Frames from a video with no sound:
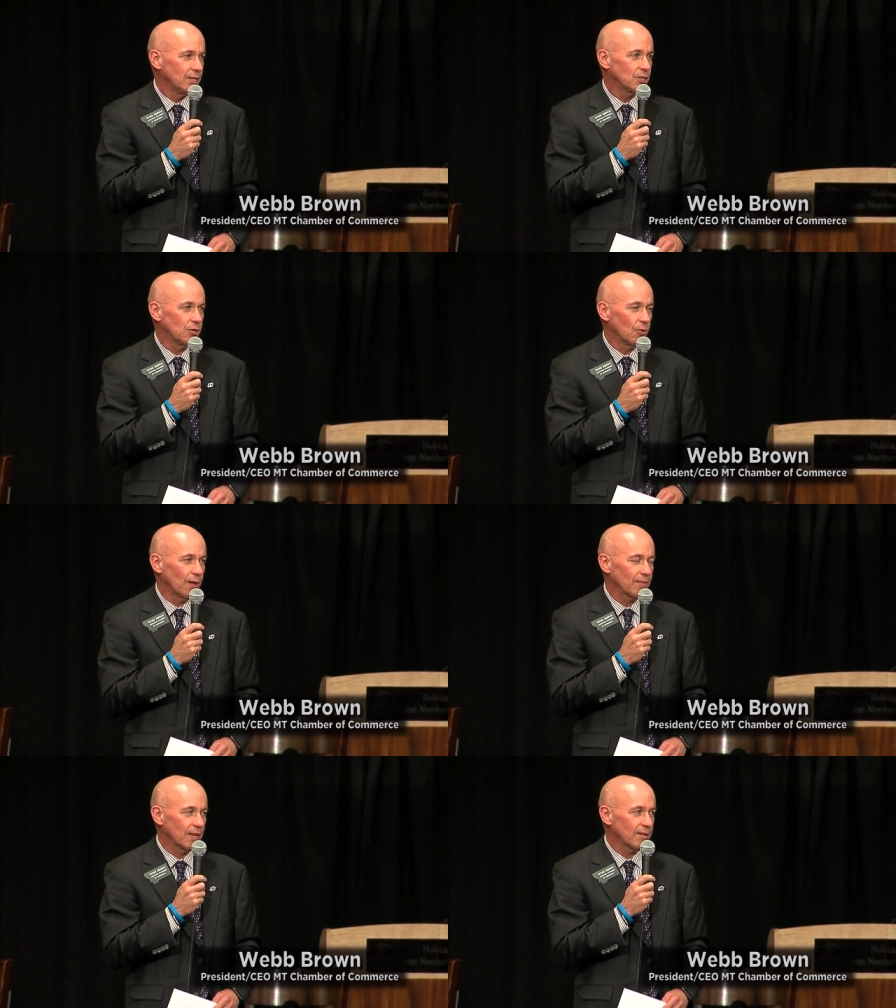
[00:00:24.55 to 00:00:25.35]

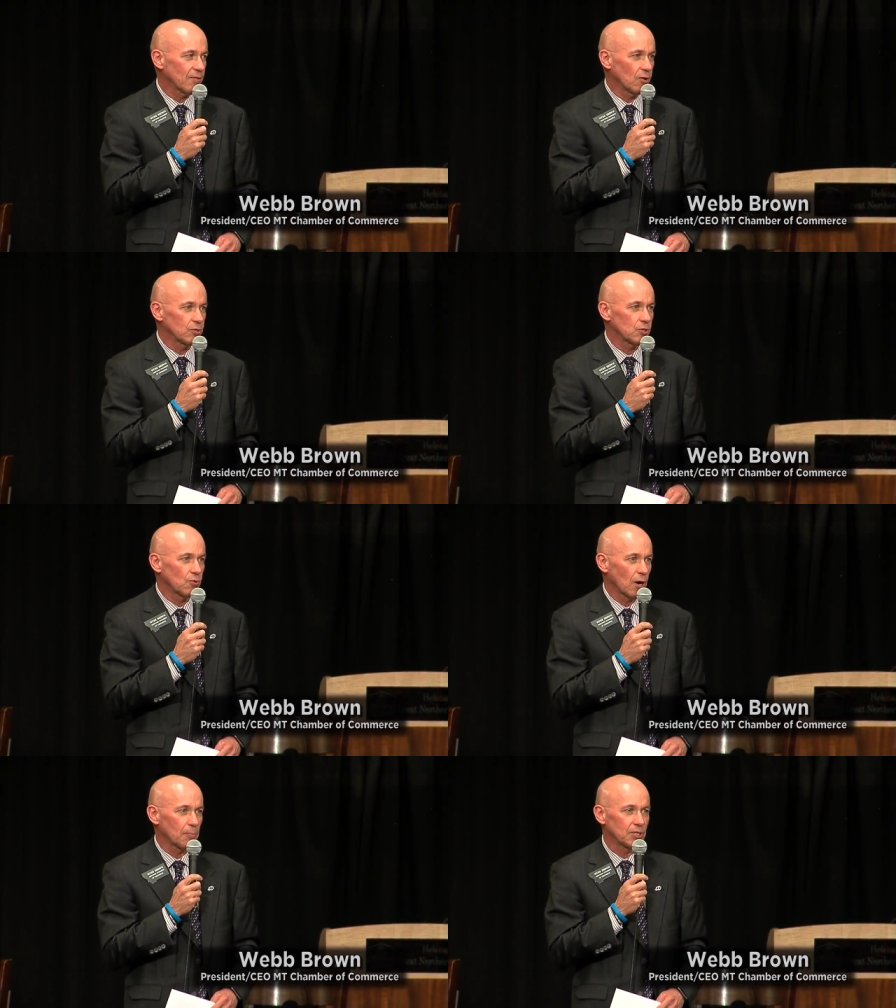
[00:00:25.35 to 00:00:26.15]
to think of those
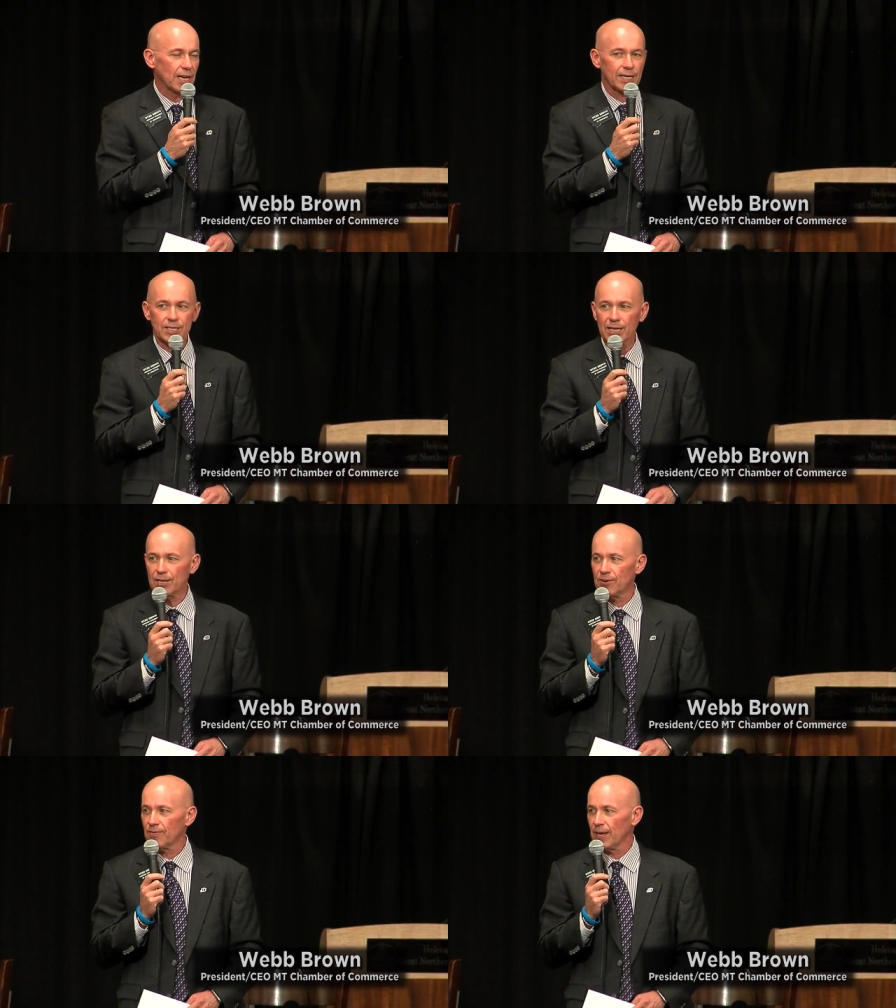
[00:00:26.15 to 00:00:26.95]
who are protecting
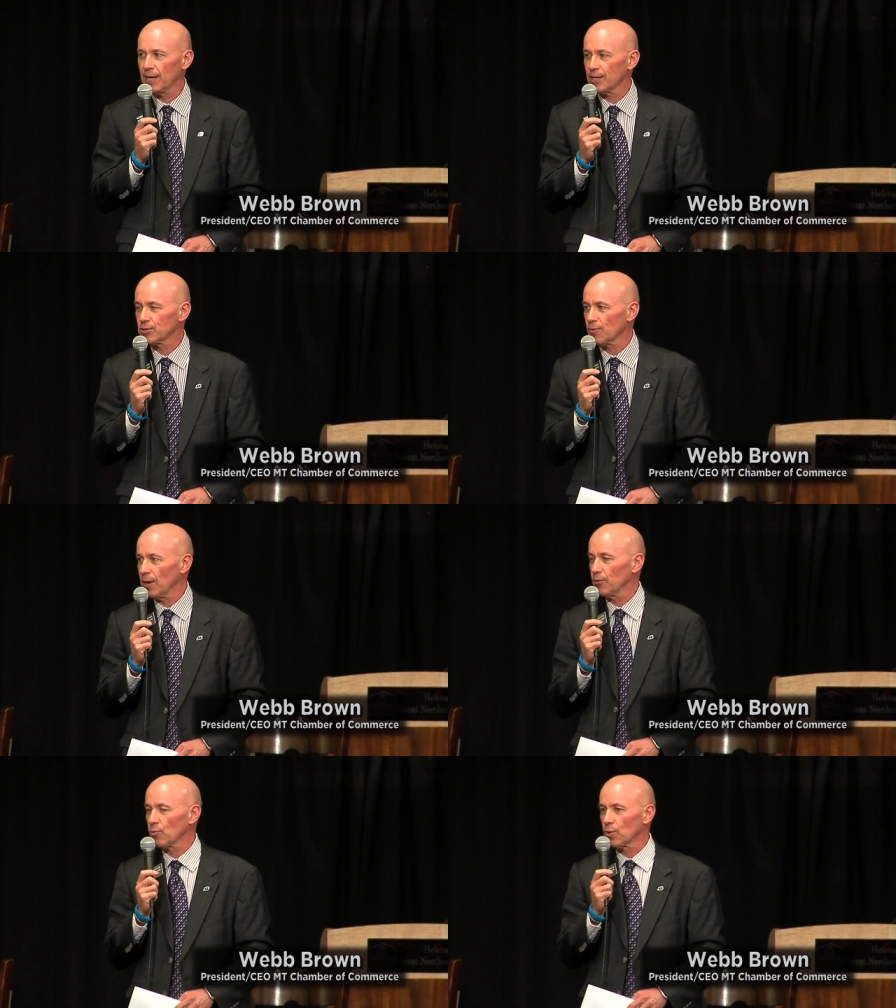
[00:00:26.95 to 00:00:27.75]
and defending us
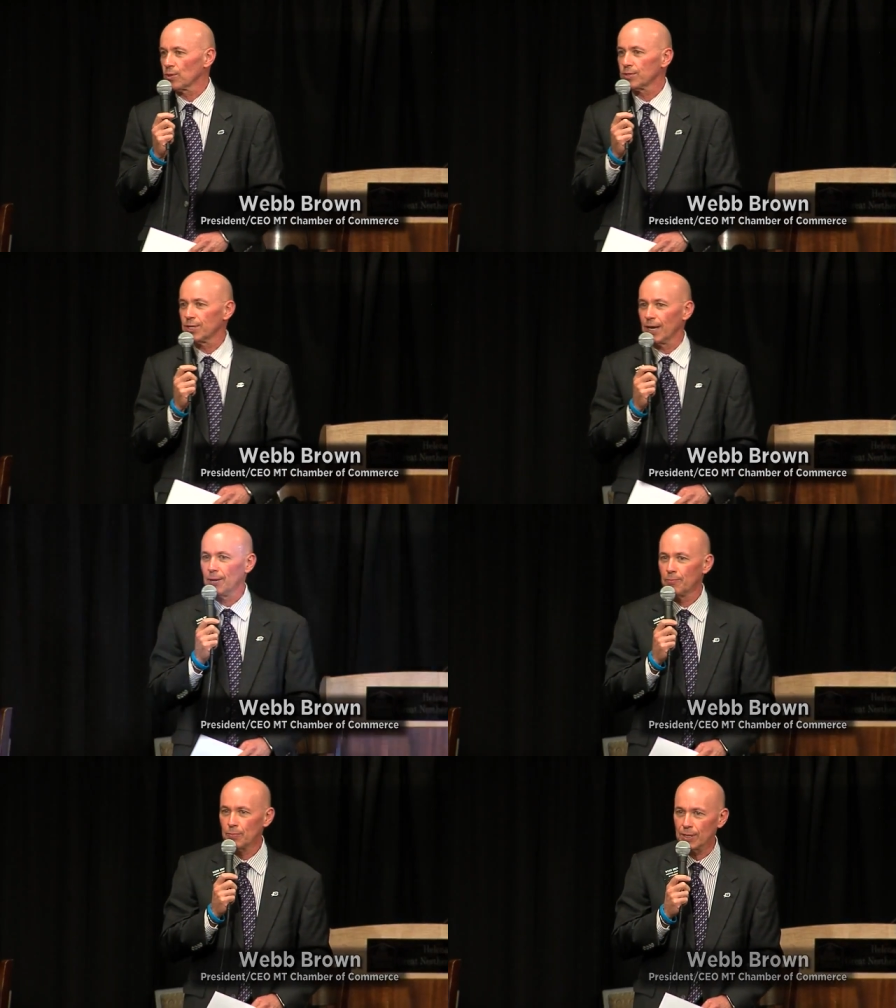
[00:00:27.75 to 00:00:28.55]
around the world
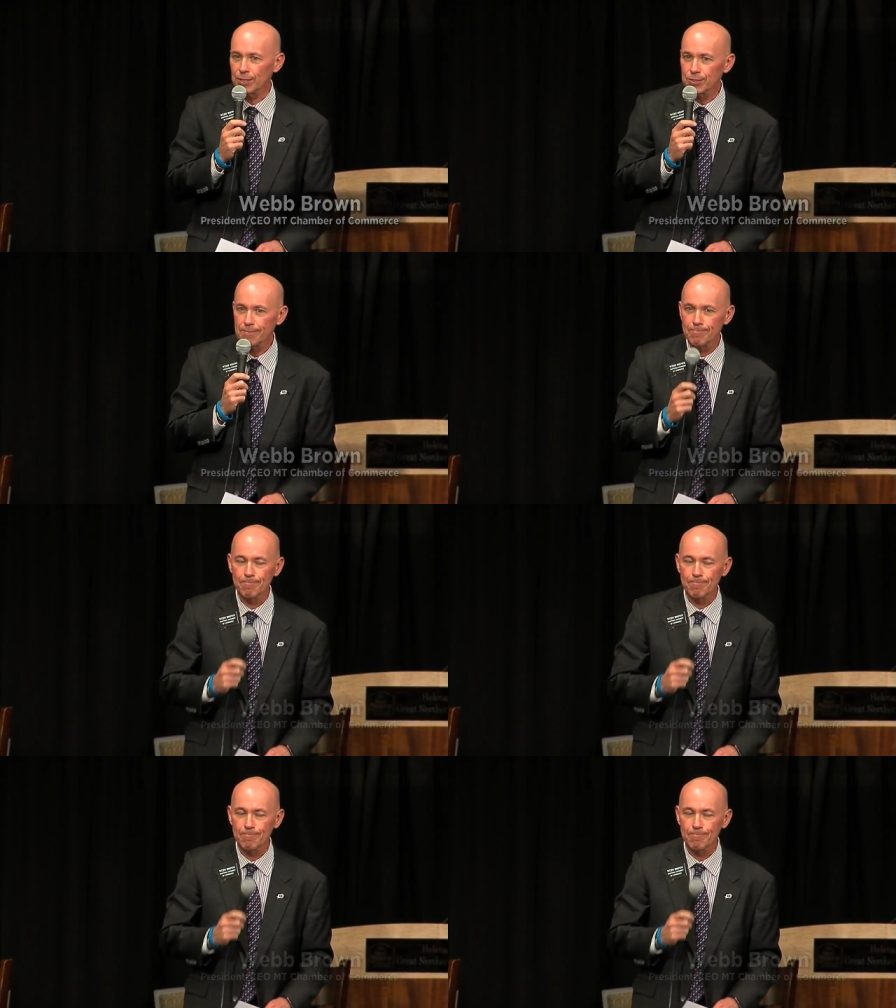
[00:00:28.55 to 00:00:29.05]
today, please.